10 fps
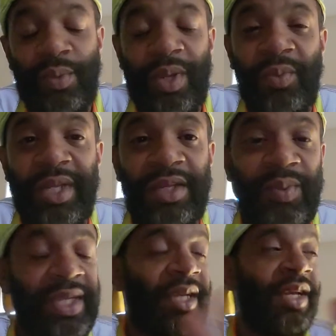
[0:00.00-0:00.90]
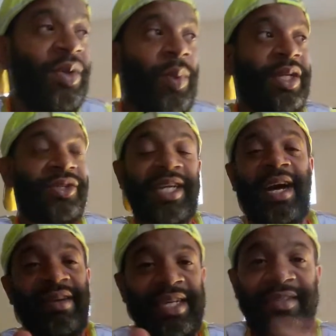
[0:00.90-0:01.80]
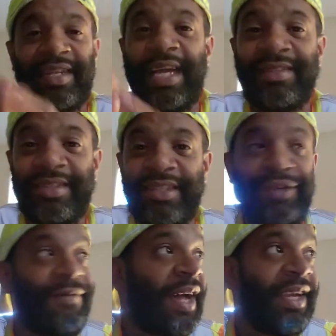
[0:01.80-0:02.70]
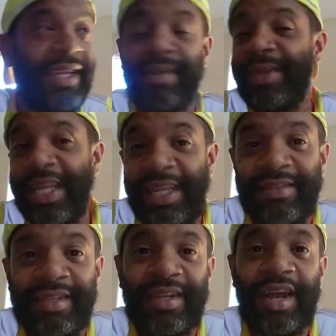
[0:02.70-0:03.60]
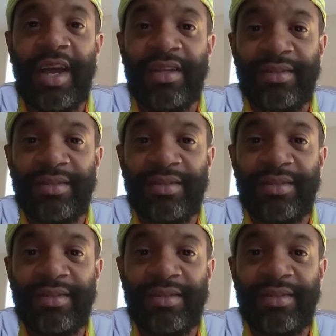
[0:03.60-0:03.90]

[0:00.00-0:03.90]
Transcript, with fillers: when when when when your child get his license and you finally give him the keys to the car.